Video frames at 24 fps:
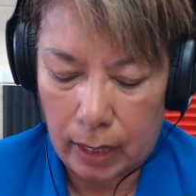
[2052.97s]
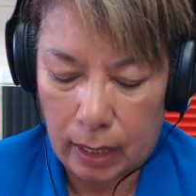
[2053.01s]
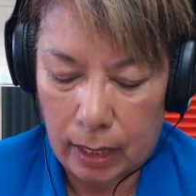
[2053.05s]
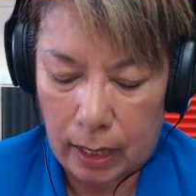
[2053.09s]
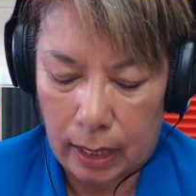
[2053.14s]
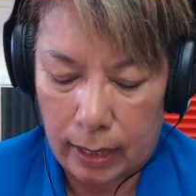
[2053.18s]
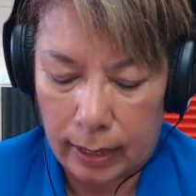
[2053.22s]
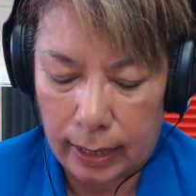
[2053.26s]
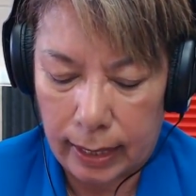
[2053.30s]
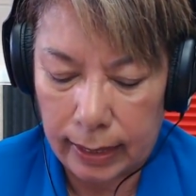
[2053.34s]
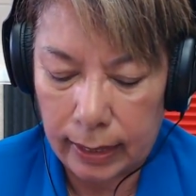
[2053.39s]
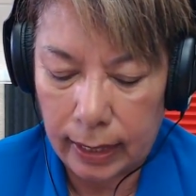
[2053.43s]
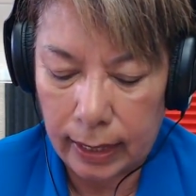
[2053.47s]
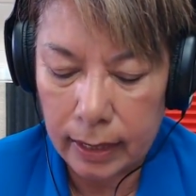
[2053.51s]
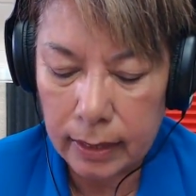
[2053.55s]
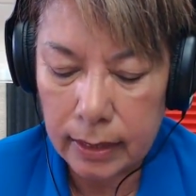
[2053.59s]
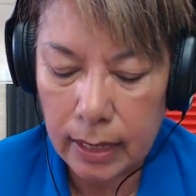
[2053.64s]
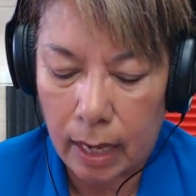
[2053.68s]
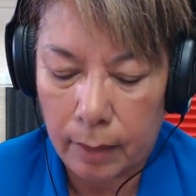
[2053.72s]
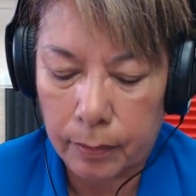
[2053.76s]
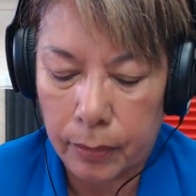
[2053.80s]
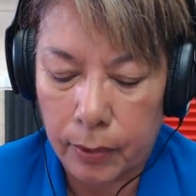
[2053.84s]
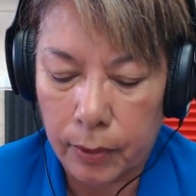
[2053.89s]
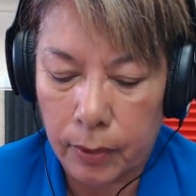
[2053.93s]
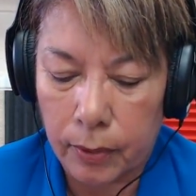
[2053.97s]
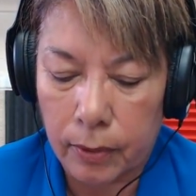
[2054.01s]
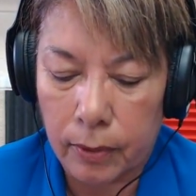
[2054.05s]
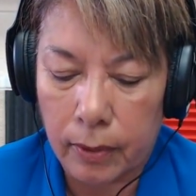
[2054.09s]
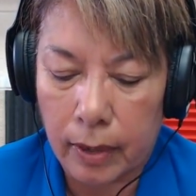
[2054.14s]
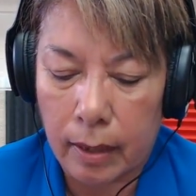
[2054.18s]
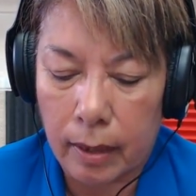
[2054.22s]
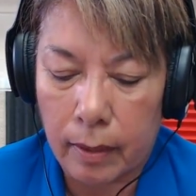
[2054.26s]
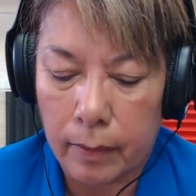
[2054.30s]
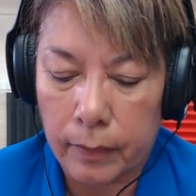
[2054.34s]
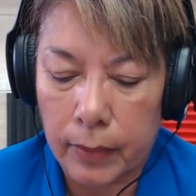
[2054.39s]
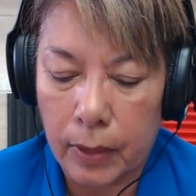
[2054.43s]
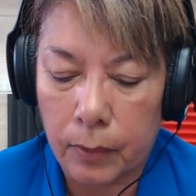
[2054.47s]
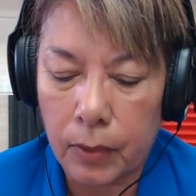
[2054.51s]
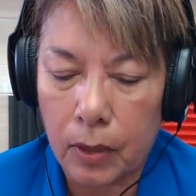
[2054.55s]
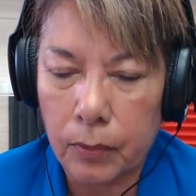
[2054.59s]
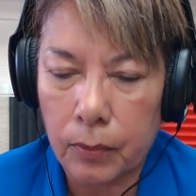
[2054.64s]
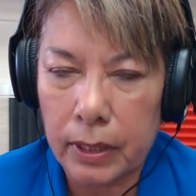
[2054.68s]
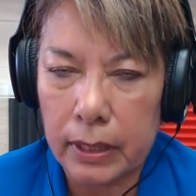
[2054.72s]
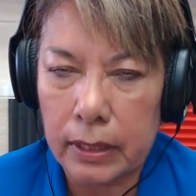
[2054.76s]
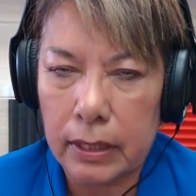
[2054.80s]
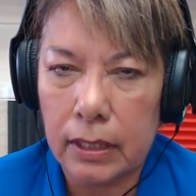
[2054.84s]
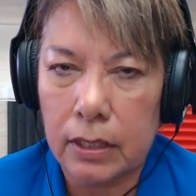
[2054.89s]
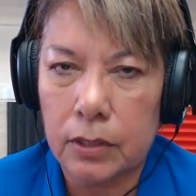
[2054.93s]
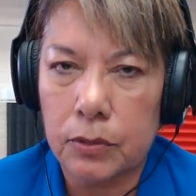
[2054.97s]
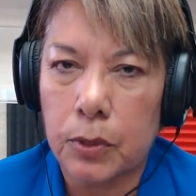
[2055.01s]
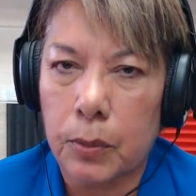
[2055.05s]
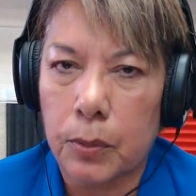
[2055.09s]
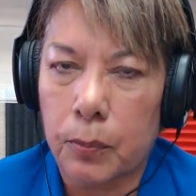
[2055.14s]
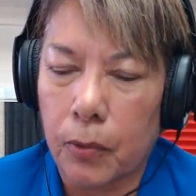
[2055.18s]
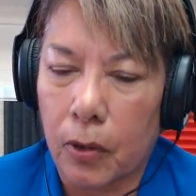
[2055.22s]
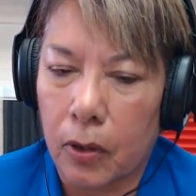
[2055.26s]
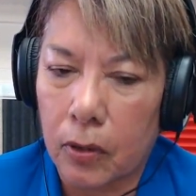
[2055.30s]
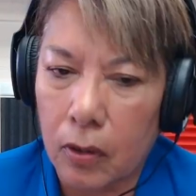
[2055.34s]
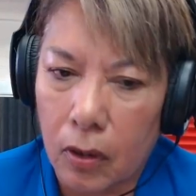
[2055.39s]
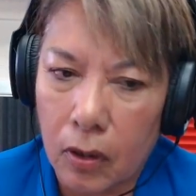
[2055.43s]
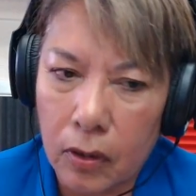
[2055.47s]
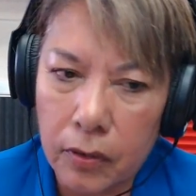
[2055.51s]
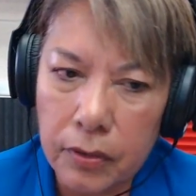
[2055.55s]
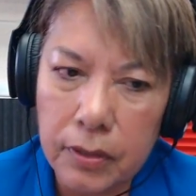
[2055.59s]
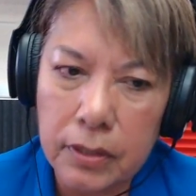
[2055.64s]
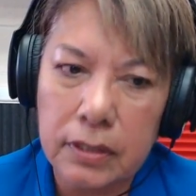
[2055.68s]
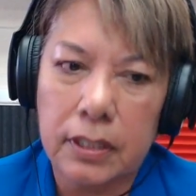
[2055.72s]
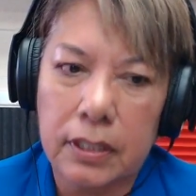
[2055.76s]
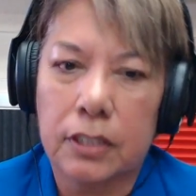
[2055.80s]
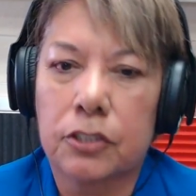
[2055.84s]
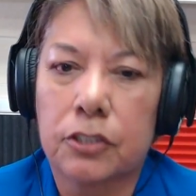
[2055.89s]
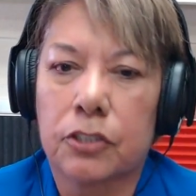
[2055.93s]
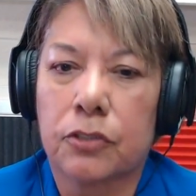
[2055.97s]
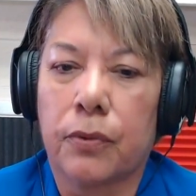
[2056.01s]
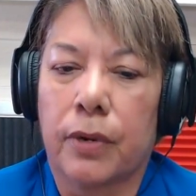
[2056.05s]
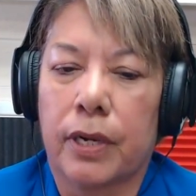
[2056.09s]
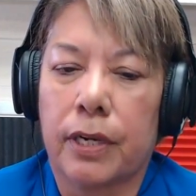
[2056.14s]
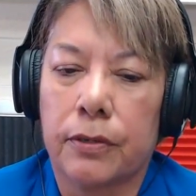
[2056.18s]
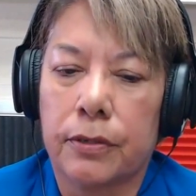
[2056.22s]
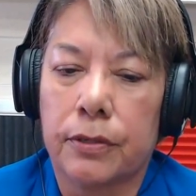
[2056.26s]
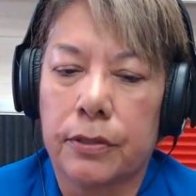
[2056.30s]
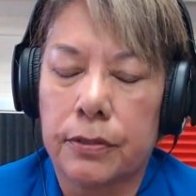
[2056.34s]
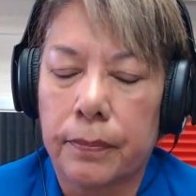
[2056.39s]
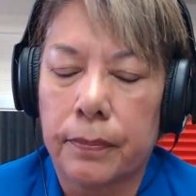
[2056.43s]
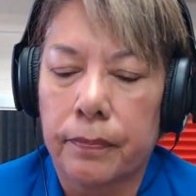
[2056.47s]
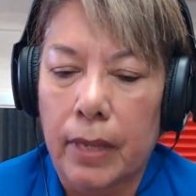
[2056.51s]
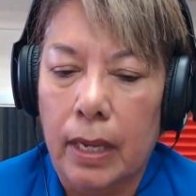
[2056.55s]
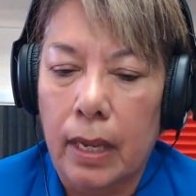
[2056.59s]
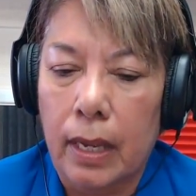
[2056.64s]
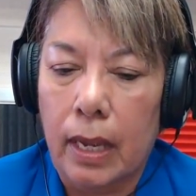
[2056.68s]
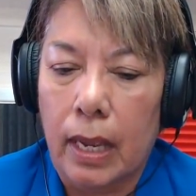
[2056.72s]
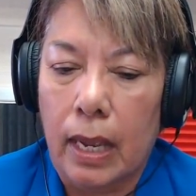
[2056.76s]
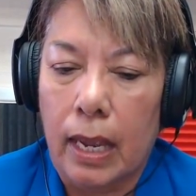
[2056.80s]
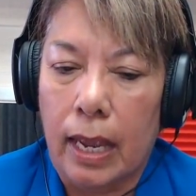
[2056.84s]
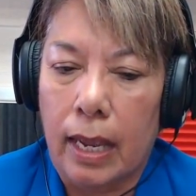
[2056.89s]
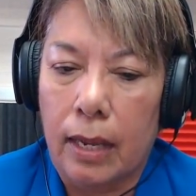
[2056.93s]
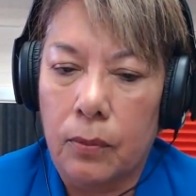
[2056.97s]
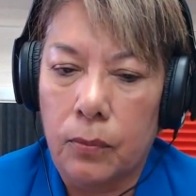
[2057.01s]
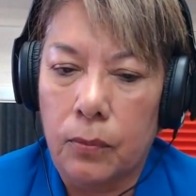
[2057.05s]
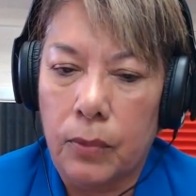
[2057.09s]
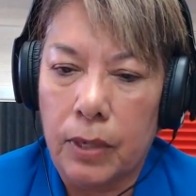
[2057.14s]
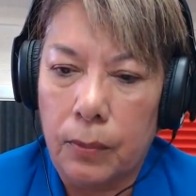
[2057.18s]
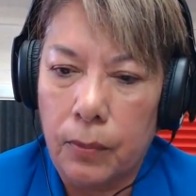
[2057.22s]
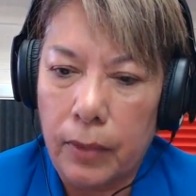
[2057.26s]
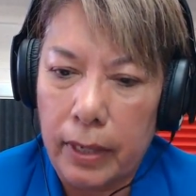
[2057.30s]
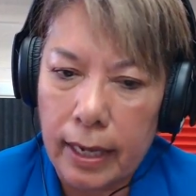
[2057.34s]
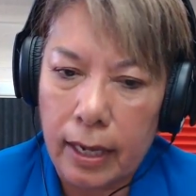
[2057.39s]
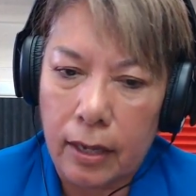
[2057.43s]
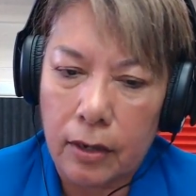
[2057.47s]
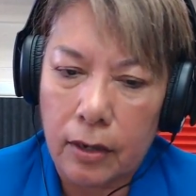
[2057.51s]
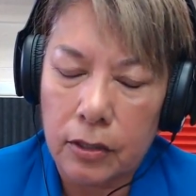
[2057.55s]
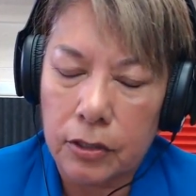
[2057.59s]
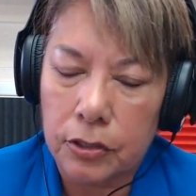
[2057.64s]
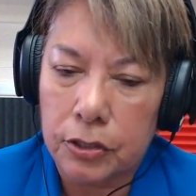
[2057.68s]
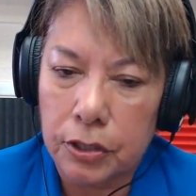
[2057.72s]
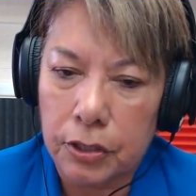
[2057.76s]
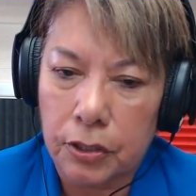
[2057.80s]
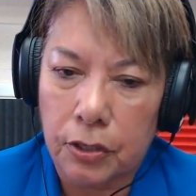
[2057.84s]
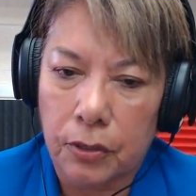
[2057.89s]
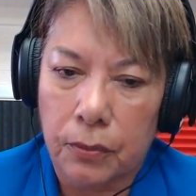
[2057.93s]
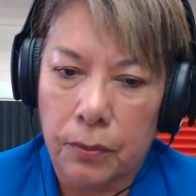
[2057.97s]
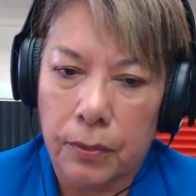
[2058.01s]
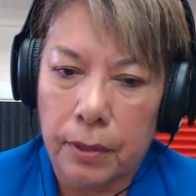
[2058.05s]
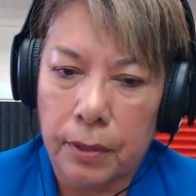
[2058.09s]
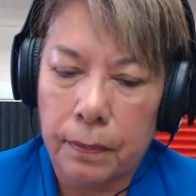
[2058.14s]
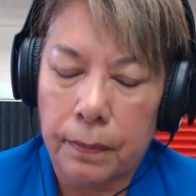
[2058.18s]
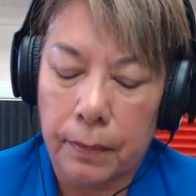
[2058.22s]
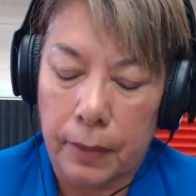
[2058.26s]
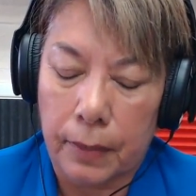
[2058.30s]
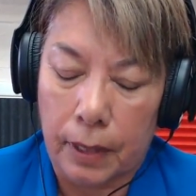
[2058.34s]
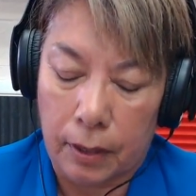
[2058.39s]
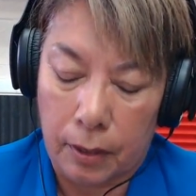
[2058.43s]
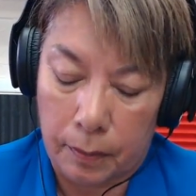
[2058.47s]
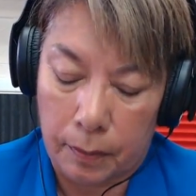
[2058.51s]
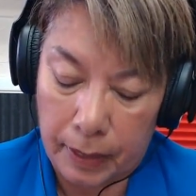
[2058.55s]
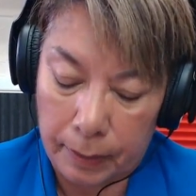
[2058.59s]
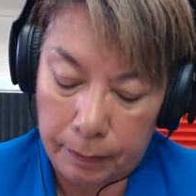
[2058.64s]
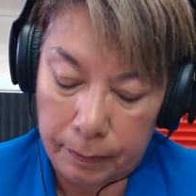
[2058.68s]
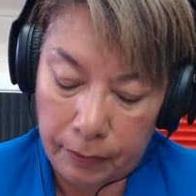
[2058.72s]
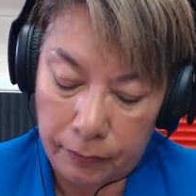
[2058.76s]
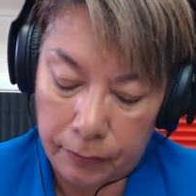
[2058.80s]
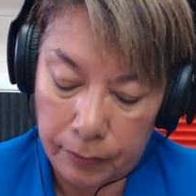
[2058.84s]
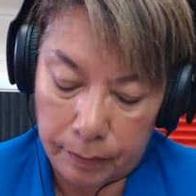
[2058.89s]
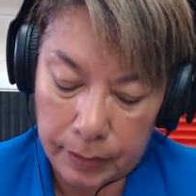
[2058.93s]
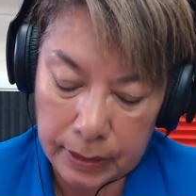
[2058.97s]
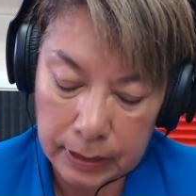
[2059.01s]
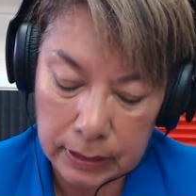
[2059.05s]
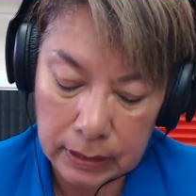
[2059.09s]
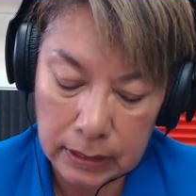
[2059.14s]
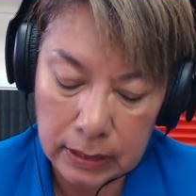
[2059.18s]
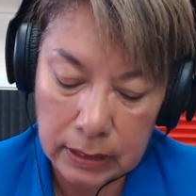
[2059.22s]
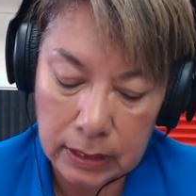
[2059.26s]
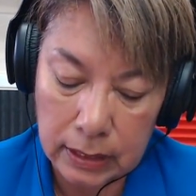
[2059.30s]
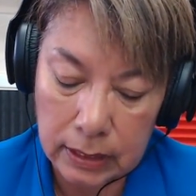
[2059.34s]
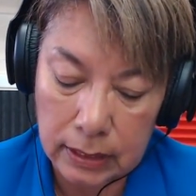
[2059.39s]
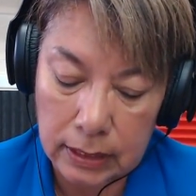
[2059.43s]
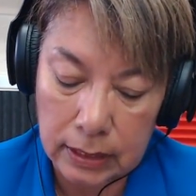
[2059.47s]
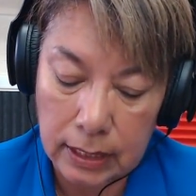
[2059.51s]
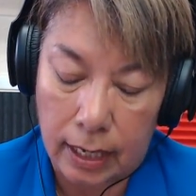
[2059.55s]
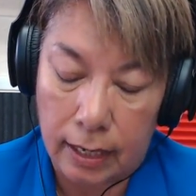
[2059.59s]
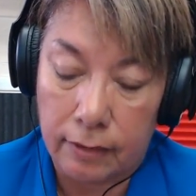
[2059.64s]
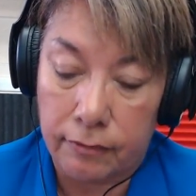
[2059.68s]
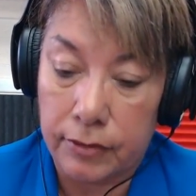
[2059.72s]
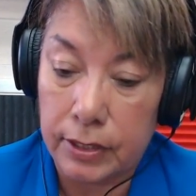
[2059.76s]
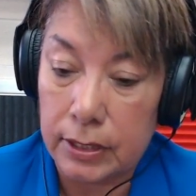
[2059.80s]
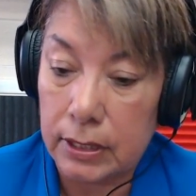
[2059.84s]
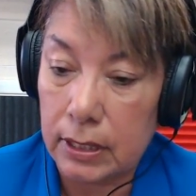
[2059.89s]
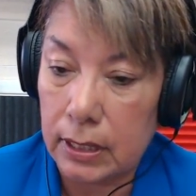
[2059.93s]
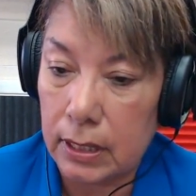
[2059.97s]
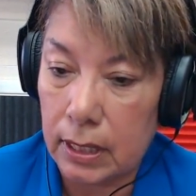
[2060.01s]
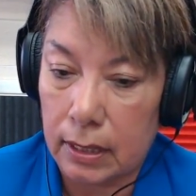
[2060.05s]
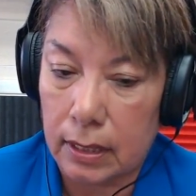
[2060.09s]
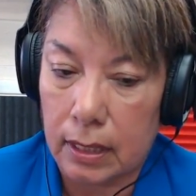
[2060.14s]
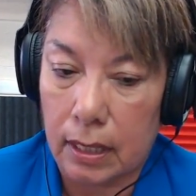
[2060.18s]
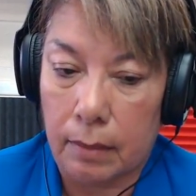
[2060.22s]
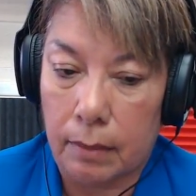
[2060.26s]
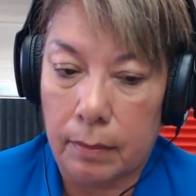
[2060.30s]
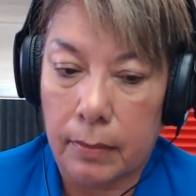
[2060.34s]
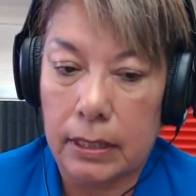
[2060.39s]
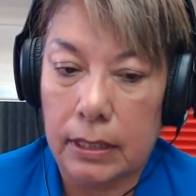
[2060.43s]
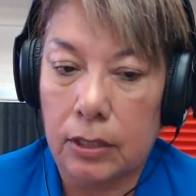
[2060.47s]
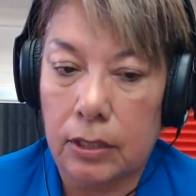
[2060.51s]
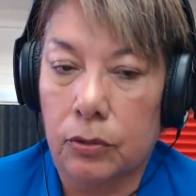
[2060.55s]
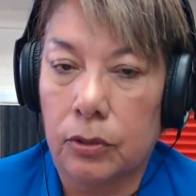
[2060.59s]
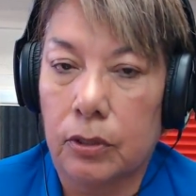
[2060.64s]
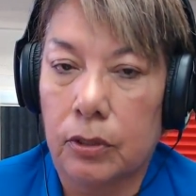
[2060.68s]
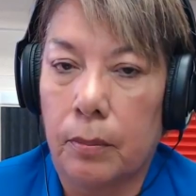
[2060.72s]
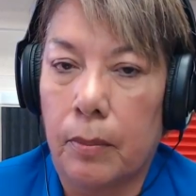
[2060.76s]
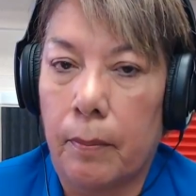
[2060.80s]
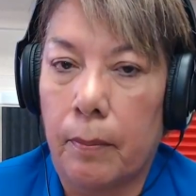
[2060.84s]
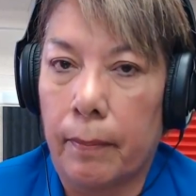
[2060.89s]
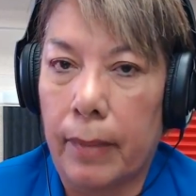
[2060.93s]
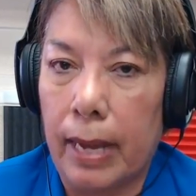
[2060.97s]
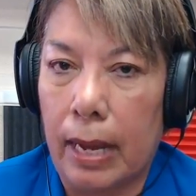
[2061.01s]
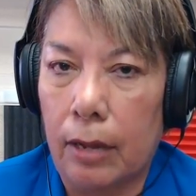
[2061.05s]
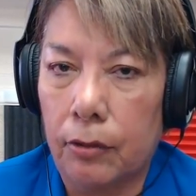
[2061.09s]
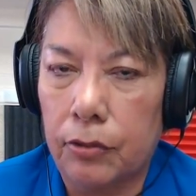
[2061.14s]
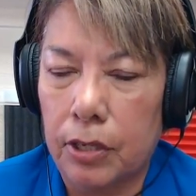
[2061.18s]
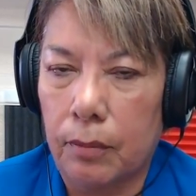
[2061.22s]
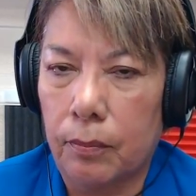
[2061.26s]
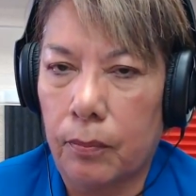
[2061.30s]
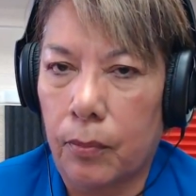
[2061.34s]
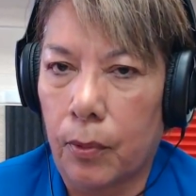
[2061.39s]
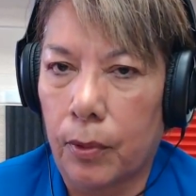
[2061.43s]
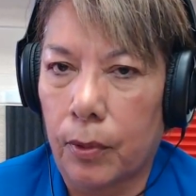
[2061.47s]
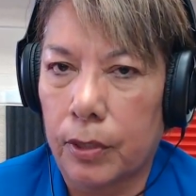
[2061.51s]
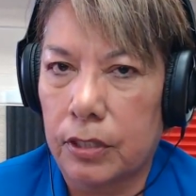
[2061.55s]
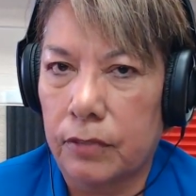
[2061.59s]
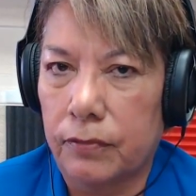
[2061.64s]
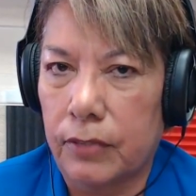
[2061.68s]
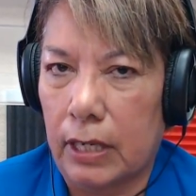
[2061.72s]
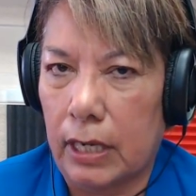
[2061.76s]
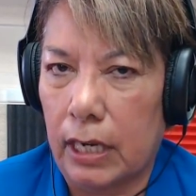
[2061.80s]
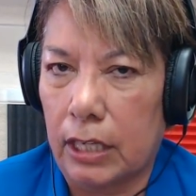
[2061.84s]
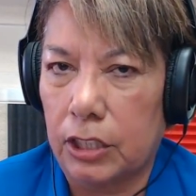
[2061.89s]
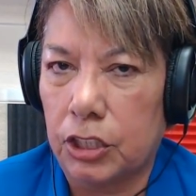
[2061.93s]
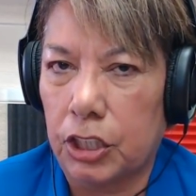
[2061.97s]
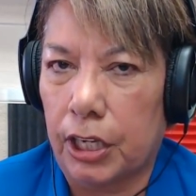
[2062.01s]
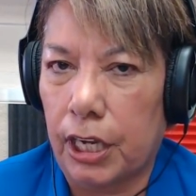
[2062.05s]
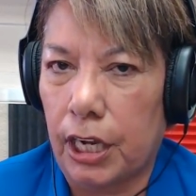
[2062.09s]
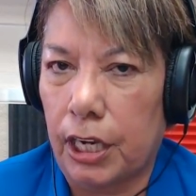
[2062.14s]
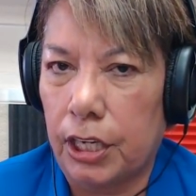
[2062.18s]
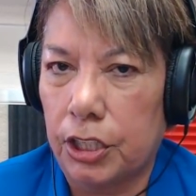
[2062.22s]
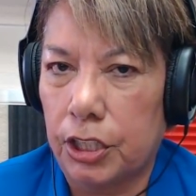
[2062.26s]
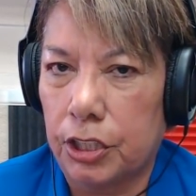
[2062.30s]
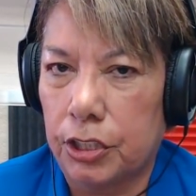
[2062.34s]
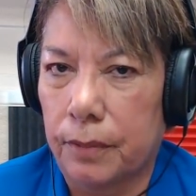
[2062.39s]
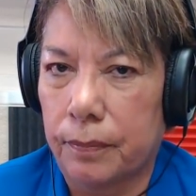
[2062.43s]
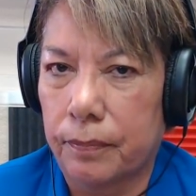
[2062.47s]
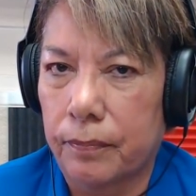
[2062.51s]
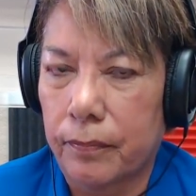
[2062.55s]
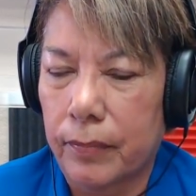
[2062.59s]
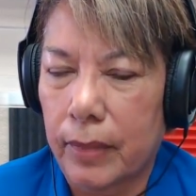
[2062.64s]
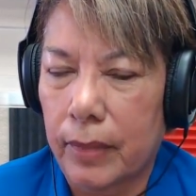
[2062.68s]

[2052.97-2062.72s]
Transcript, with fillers: And I led that program. And what we did was we brought all the sixth graders and we went out to career or uh, people from businesses and visited them and told them about the importance of an education.